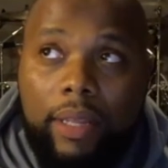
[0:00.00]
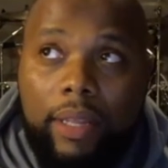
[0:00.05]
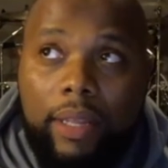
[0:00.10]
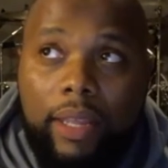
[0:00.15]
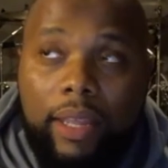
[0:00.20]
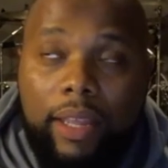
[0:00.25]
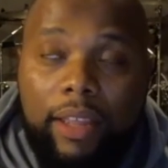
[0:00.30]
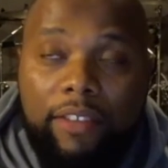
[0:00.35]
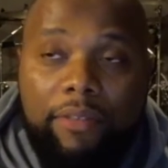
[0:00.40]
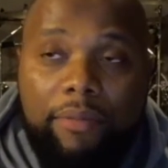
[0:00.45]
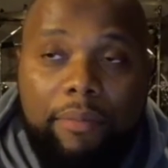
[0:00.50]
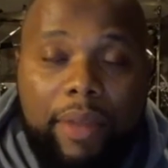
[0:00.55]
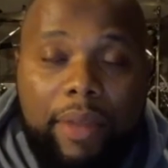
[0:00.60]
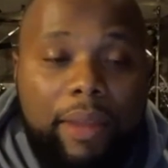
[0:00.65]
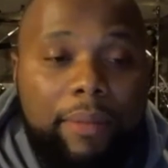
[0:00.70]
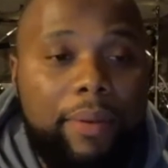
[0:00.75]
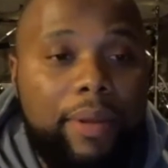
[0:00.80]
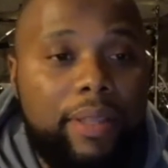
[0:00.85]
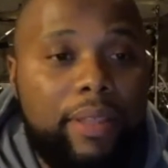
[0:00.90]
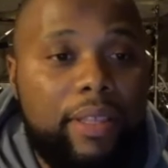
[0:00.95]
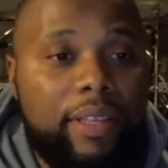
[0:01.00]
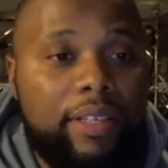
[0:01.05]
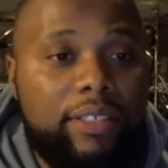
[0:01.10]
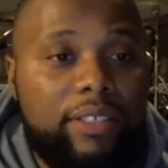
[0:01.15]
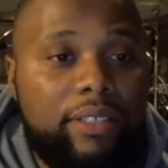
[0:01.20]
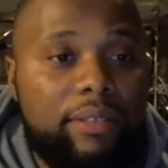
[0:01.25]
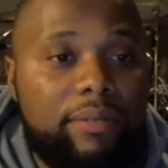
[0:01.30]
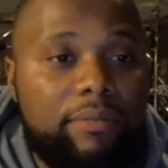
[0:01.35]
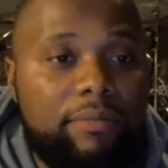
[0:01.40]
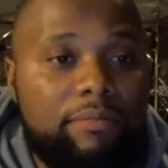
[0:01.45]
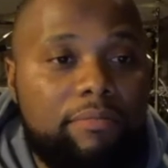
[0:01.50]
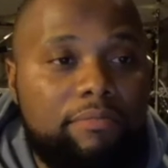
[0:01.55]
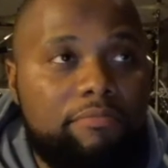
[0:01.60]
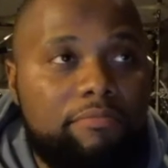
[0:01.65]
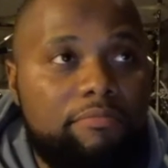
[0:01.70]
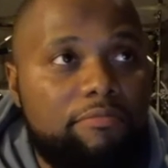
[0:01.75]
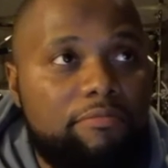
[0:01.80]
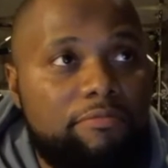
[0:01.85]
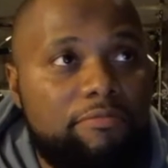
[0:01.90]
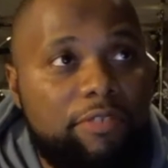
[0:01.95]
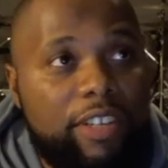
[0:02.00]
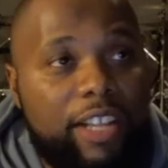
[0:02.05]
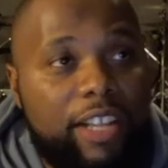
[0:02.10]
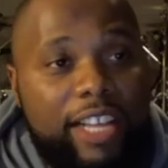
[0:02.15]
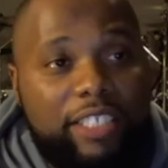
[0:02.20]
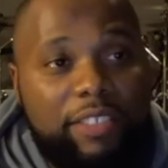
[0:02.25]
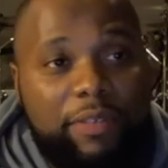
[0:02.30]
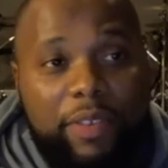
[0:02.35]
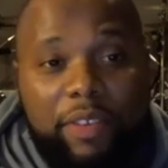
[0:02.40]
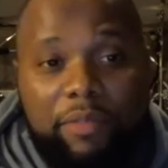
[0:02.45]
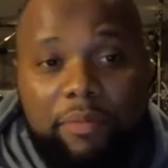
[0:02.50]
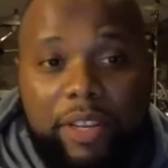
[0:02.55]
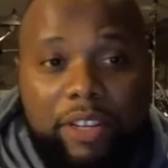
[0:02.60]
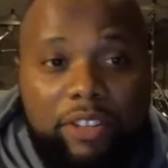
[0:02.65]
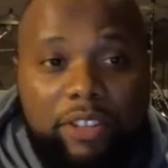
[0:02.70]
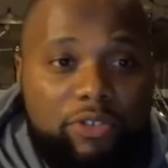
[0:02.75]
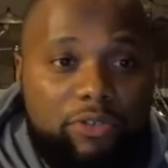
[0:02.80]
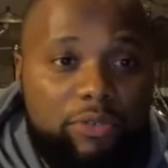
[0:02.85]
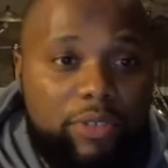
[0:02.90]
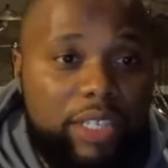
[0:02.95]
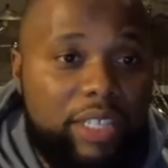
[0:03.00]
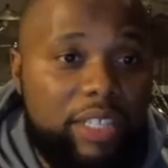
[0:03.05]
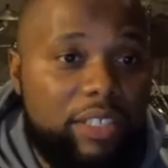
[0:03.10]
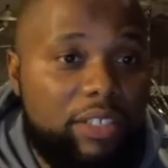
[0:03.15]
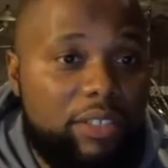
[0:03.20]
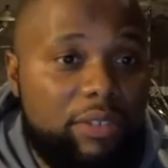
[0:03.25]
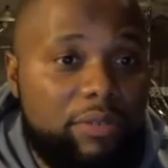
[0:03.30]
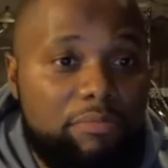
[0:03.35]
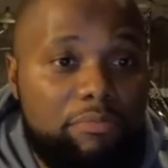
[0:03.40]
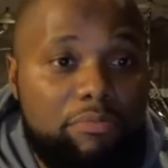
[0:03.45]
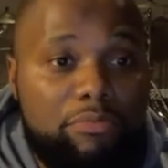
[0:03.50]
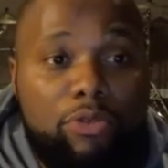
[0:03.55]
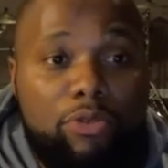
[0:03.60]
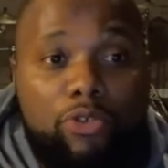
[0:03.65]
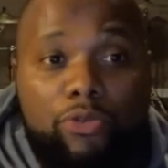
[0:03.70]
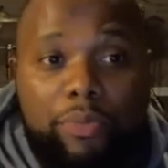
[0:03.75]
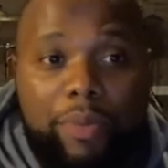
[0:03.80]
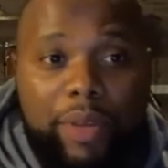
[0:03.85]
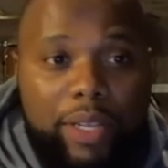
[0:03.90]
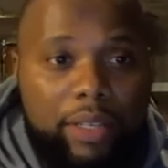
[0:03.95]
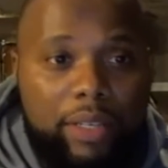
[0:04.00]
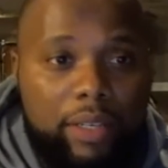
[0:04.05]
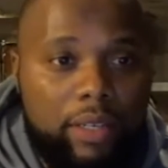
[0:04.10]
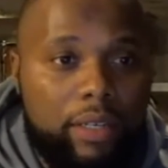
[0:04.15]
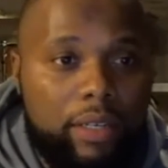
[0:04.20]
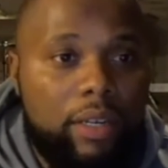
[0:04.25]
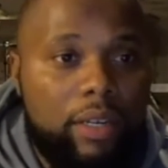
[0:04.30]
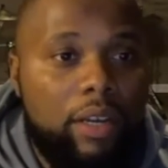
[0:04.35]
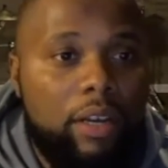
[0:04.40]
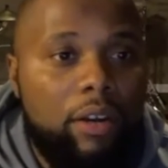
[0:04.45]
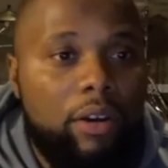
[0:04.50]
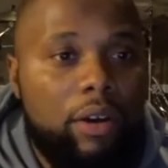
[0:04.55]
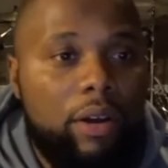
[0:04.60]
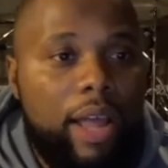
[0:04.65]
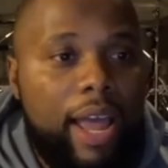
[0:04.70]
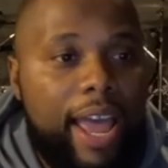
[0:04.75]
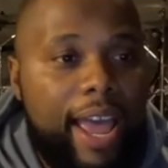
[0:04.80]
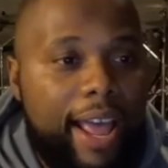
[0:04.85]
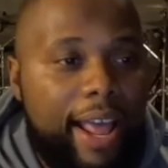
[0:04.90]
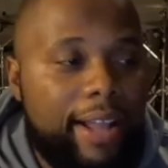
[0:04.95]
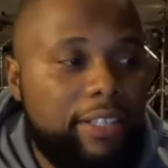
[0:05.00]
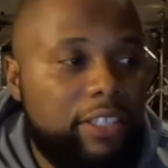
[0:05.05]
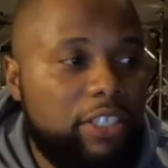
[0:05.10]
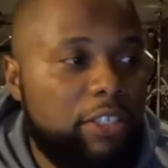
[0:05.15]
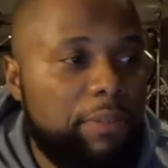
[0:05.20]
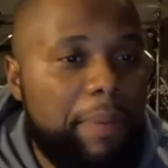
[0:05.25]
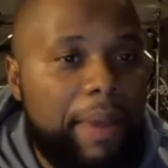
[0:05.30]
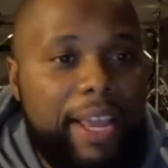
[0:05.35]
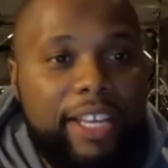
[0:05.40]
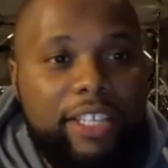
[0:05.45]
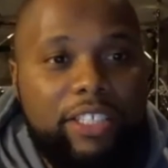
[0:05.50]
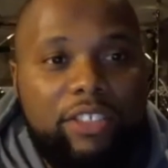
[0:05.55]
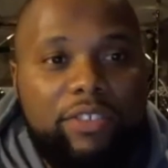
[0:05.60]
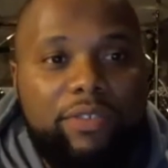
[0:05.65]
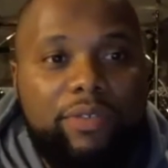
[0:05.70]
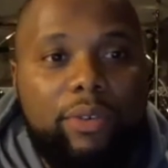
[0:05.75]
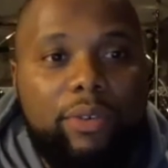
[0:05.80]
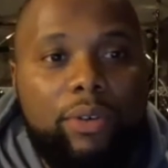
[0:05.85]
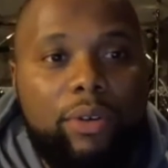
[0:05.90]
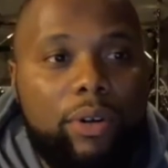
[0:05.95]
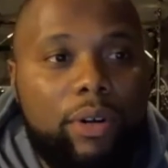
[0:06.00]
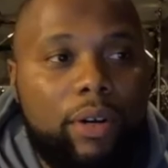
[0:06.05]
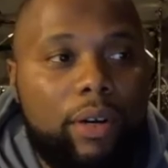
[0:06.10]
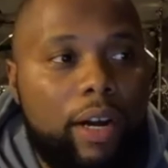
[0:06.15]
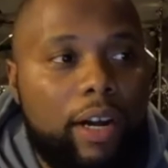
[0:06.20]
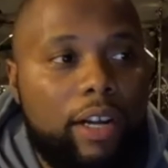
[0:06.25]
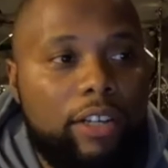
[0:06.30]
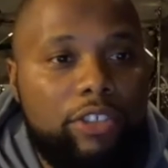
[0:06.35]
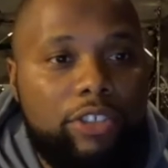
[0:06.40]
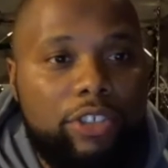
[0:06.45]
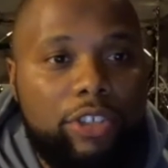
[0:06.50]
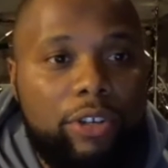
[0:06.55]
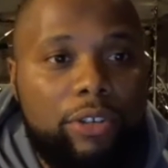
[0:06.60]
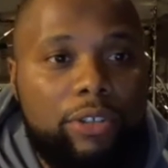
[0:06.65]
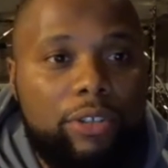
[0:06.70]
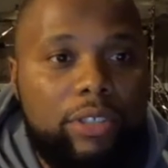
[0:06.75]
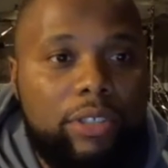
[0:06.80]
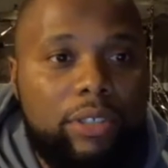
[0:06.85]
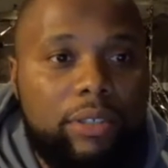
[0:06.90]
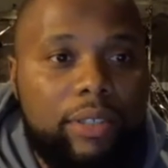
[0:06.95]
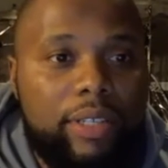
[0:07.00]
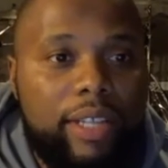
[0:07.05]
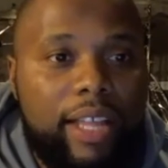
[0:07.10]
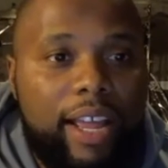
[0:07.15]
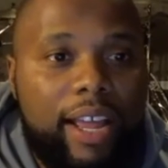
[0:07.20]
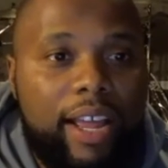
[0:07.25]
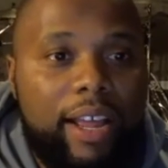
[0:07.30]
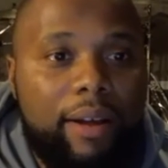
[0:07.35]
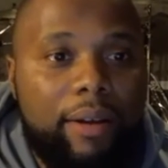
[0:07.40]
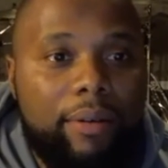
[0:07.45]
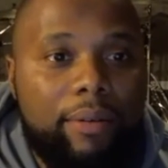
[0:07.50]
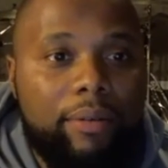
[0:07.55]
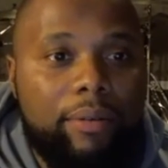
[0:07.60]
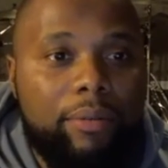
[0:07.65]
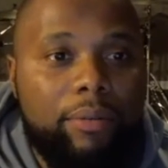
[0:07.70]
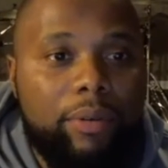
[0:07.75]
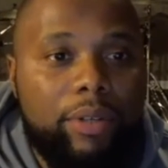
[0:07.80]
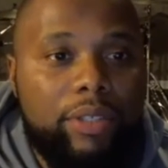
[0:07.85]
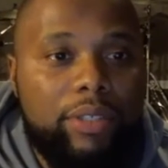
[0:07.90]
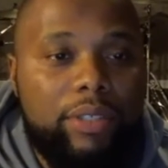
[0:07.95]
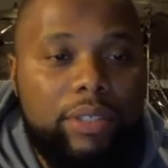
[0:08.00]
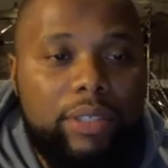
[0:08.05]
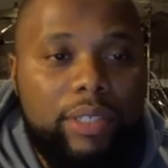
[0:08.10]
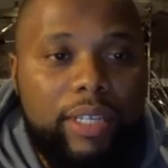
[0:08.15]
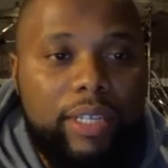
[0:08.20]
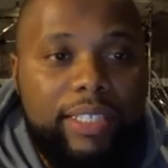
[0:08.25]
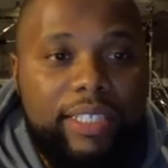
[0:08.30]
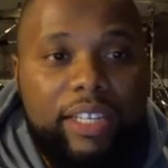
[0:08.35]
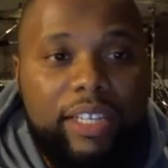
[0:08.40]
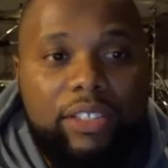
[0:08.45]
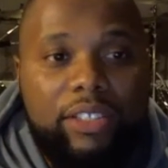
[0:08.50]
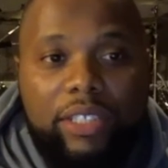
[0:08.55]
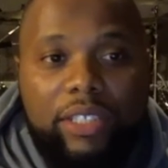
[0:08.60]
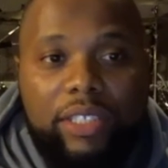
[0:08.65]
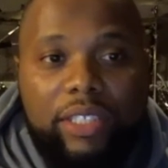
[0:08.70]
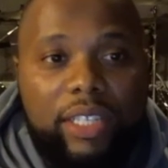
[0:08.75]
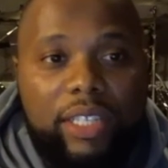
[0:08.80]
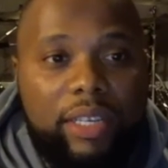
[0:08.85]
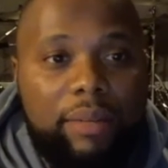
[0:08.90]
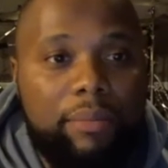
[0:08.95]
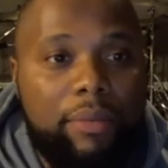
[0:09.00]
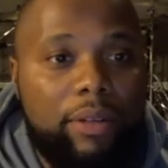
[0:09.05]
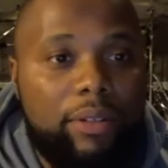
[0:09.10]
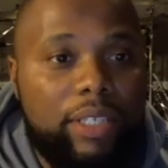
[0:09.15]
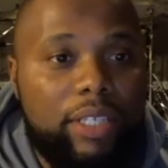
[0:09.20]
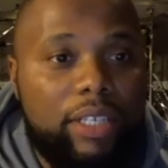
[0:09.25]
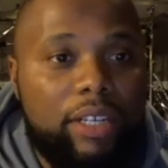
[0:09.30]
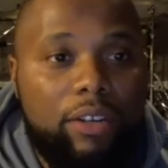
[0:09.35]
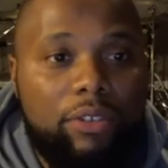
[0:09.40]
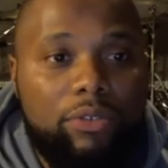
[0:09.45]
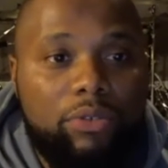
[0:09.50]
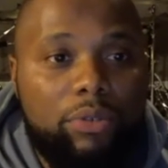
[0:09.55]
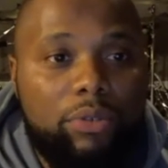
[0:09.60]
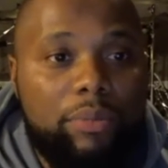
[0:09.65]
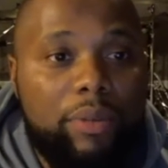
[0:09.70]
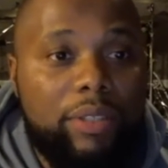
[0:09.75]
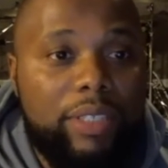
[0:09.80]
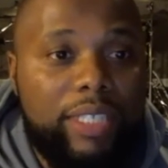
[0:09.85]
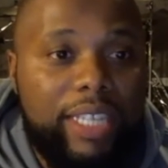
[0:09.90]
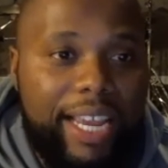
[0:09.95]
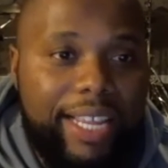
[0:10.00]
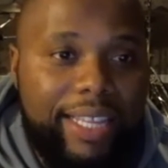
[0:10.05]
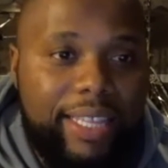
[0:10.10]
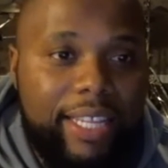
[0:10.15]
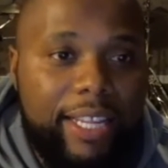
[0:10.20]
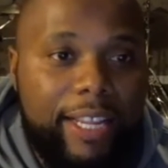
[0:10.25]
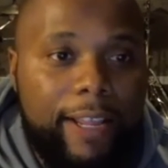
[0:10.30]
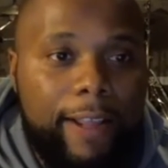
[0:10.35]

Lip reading: if maybe this philosophy of ministry, this movement, had space for a church that was intentionally multicultural, multi-ethnic.